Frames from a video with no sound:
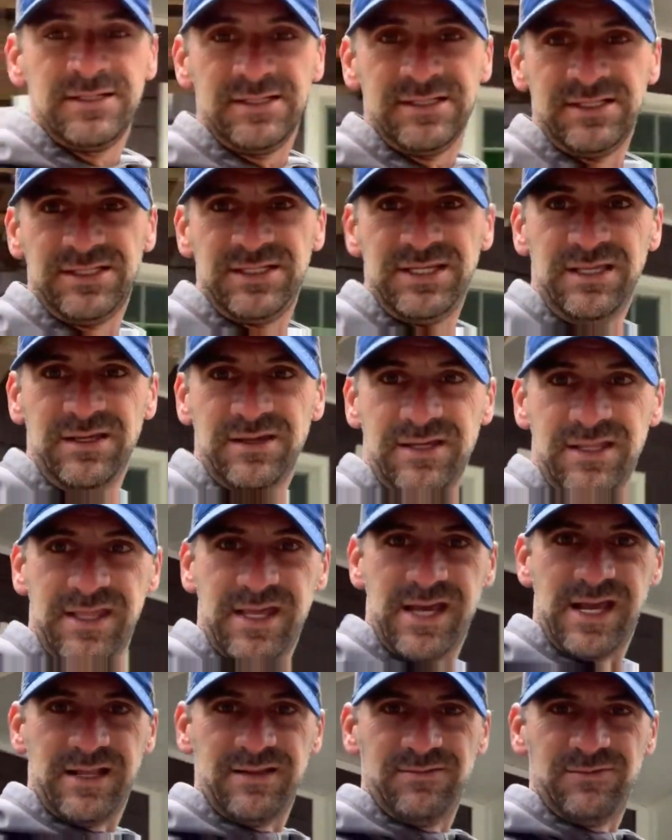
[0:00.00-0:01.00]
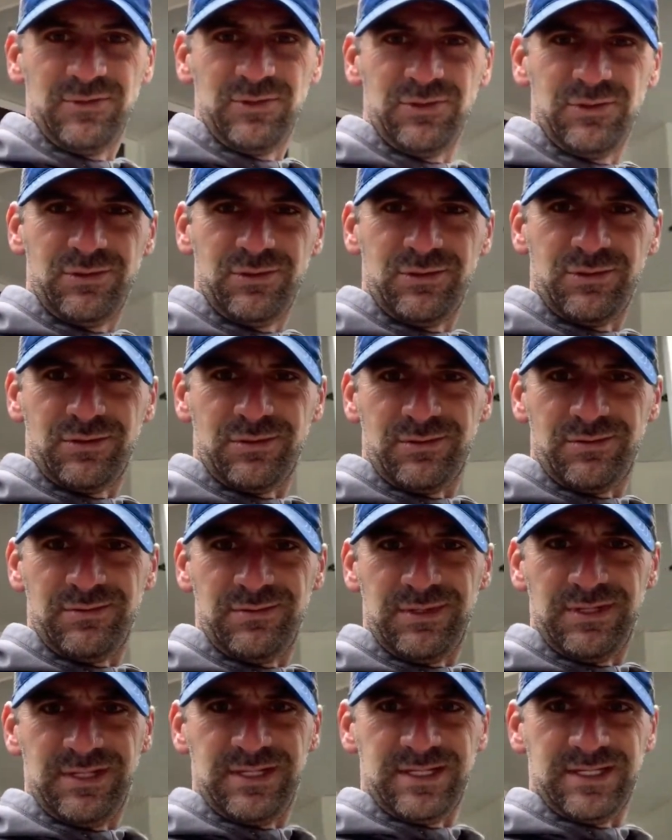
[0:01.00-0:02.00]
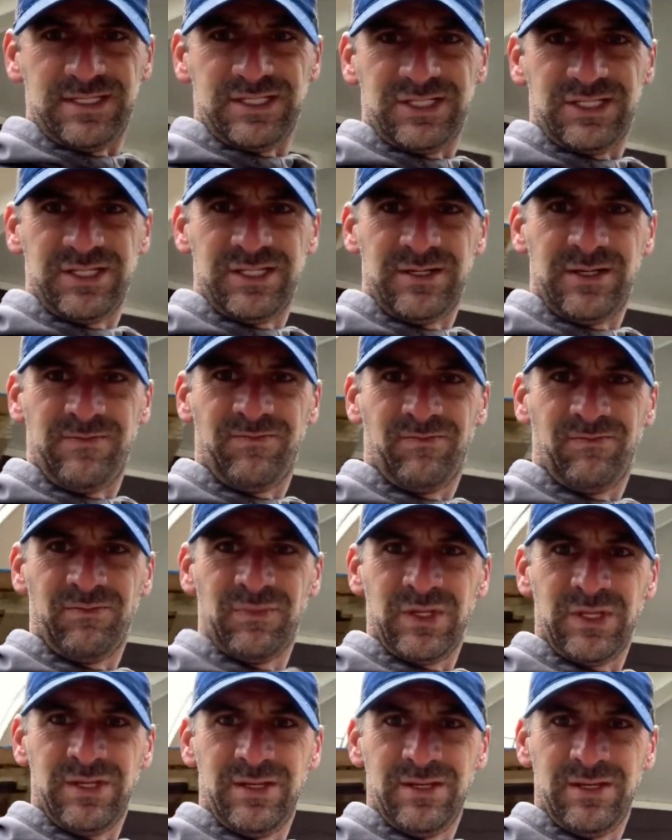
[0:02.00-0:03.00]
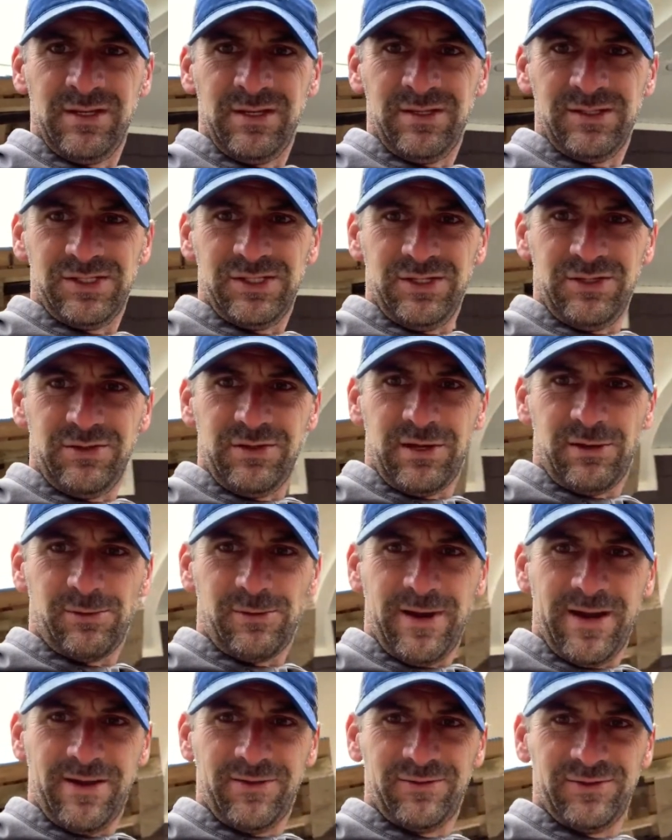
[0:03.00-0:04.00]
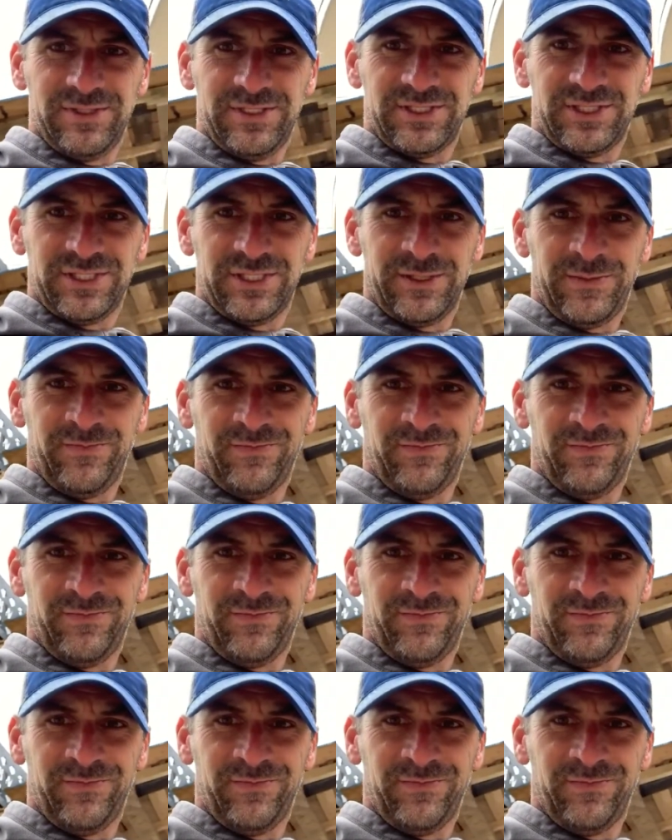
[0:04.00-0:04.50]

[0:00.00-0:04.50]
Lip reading: See, look at that. Oh, yes. See all that roundness?